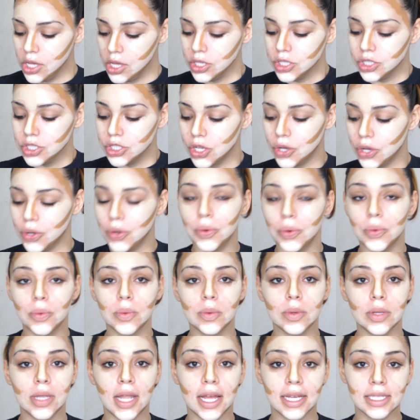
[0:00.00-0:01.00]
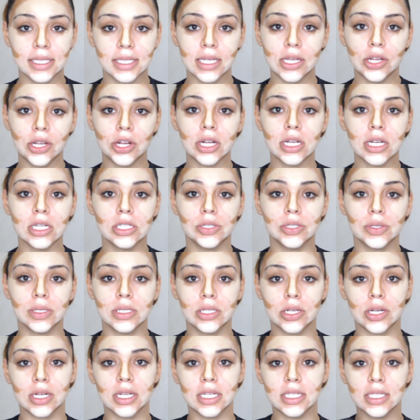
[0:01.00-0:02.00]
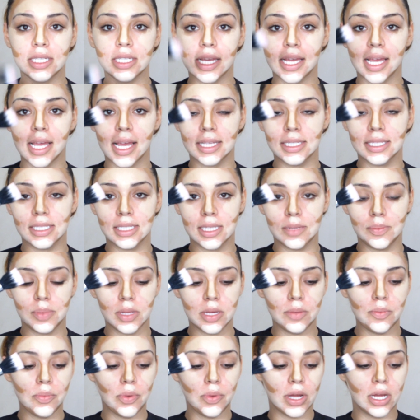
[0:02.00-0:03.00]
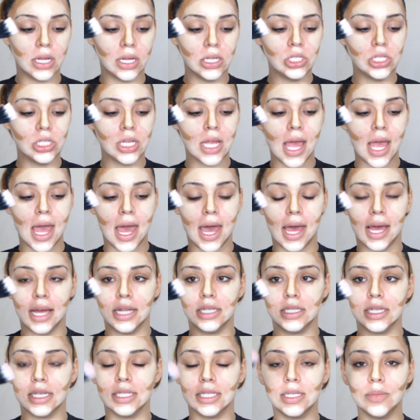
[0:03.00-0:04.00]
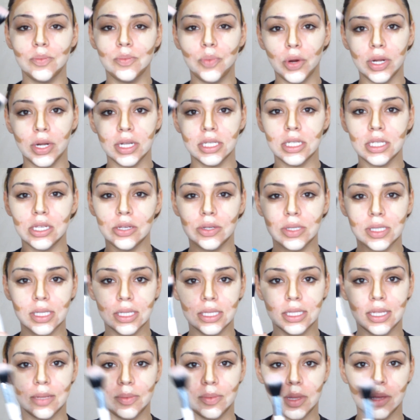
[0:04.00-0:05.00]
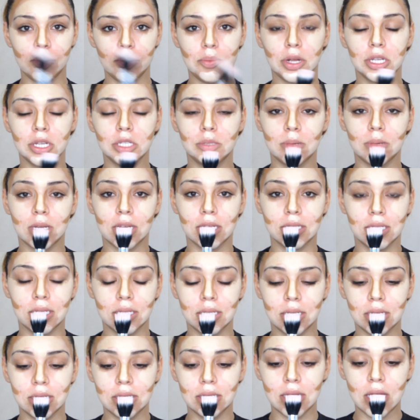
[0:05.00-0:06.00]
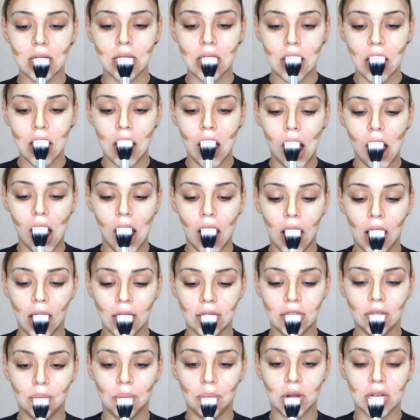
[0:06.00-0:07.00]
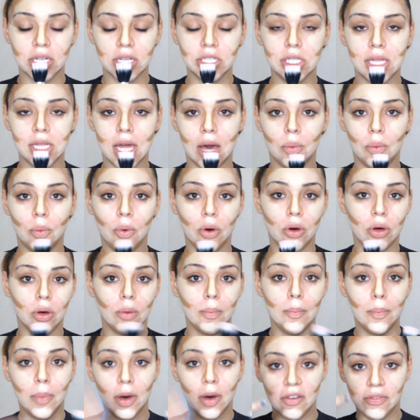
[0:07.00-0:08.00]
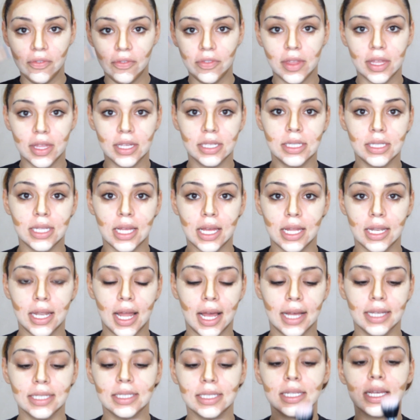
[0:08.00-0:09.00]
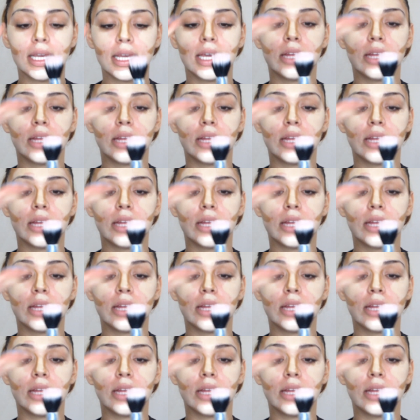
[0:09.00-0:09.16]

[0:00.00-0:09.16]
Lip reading: So next thing you're going to do is you're going to take a stippling brush, and it's important to use a stippling brush because this is the brush that will buff this in nicely.